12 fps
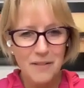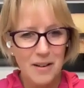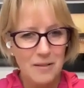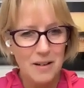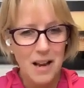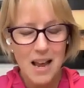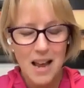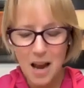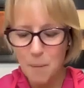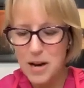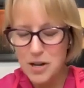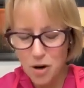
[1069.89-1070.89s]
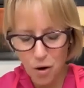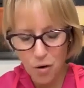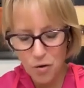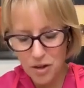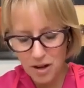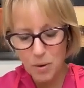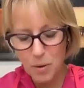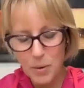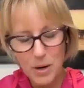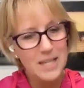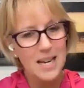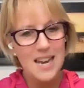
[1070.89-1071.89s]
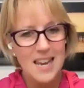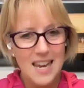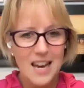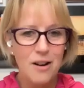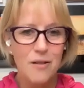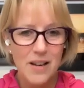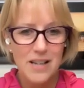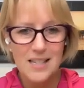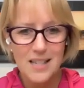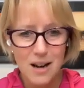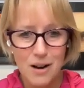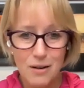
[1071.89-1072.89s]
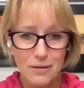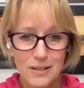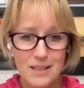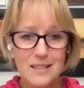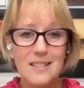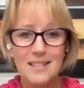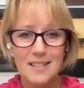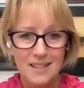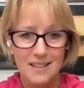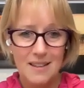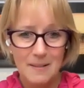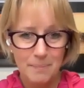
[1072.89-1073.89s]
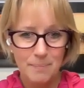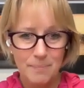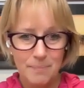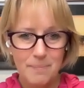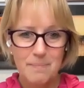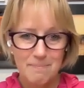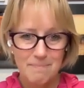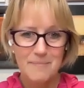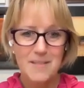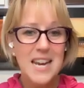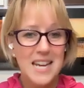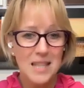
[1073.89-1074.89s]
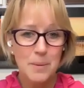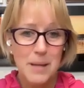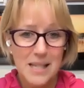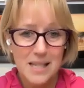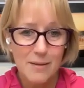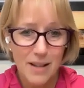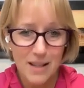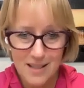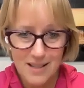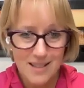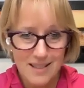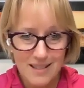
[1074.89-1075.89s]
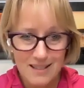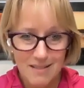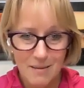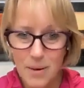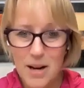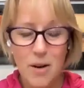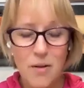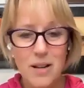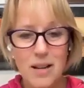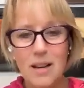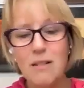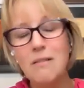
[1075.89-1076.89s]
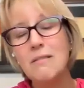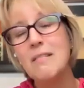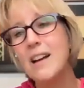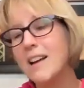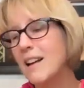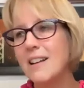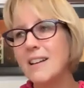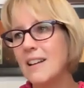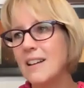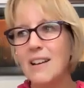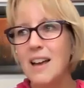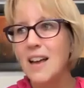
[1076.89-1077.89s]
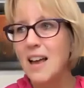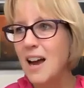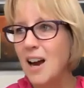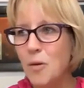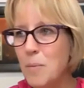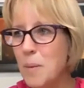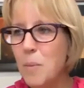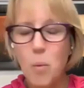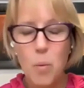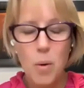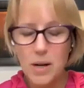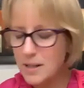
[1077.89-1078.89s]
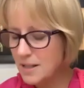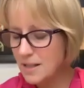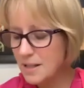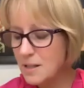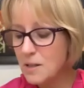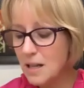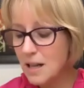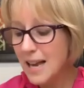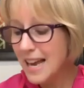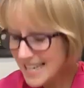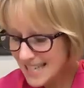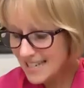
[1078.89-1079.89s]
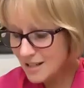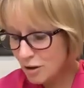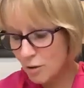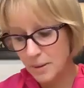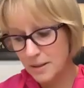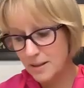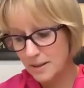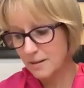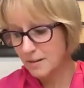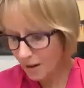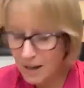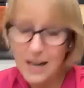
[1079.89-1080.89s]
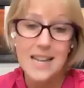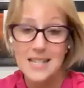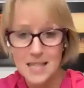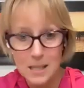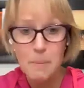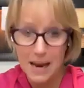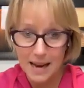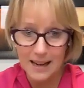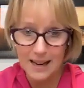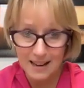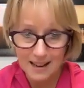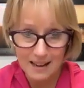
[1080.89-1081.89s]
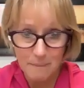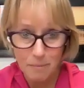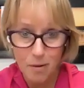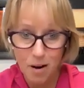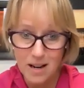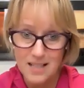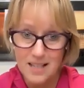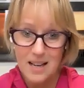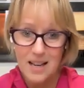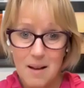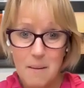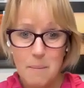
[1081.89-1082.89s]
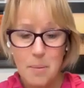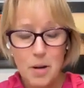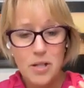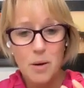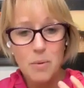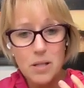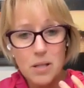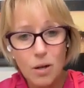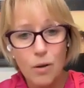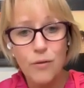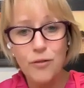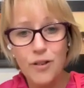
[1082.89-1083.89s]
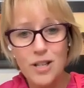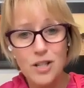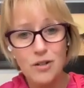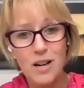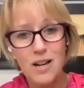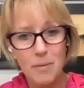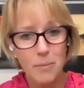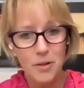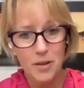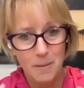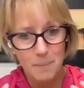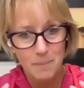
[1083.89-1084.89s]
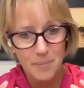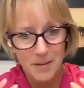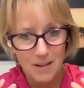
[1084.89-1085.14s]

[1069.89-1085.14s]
And we know that when we're taking care of ourselves, they get the best of us. We don't, yeah. I remember once just hitting Thomas as a smack, right? Because I was so frustrated with him.